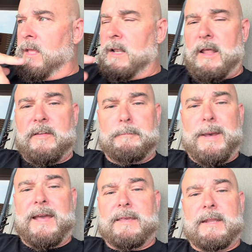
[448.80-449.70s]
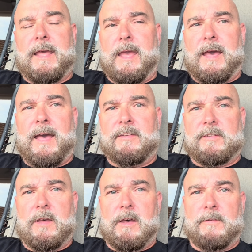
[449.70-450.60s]
a lot of back-end AI
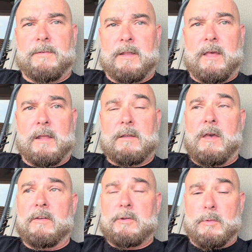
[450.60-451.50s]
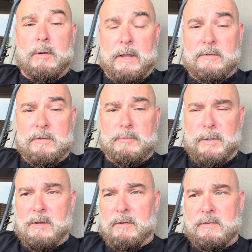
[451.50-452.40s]
stuff and customer relations,
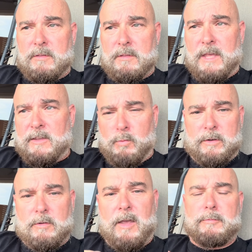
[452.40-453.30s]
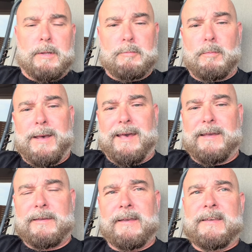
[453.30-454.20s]
because that's what drives people
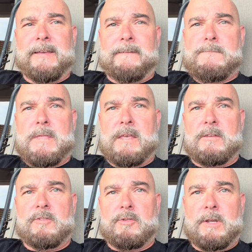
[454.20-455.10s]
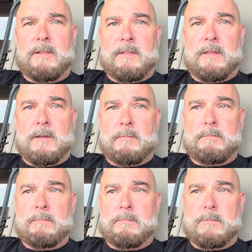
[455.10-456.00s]
back, is treating
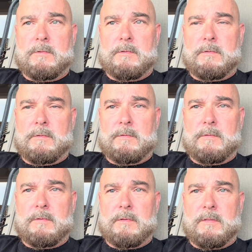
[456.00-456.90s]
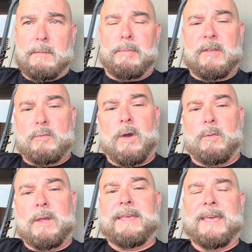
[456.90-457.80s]
them the best way
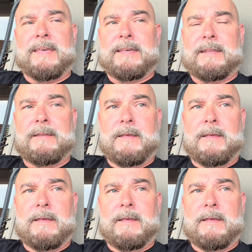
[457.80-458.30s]
we can